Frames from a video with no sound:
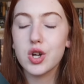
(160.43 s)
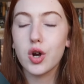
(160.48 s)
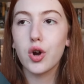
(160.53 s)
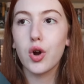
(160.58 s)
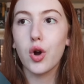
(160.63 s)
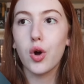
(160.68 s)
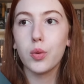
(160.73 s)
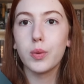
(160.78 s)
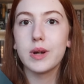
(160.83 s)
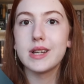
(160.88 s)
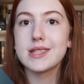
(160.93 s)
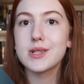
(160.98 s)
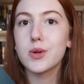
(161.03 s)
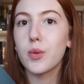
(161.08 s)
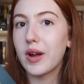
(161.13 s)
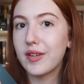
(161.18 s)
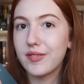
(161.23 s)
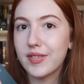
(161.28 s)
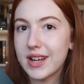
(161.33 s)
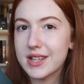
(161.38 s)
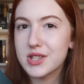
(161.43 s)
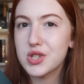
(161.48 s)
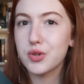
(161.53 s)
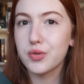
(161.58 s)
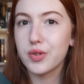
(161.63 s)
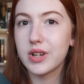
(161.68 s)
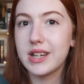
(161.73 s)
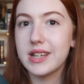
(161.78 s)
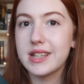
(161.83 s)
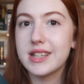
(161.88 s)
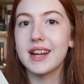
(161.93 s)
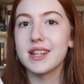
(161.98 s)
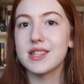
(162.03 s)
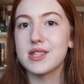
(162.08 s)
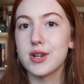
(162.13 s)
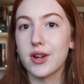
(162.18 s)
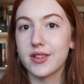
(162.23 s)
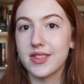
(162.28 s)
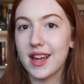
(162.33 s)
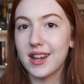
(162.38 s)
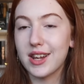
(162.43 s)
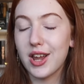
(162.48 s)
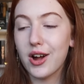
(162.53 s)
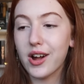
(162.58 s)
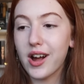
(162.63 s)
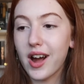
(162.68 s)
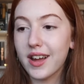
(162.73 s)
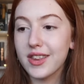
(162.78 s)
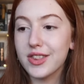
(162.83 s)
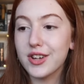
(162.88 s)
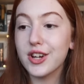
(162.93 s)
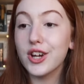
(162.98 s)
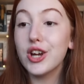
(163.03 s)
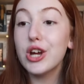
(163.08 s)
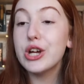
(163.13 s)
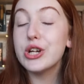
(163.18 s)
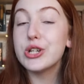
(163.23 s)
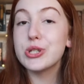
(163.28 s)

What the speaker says: are always quite fast to read and it's not that long either.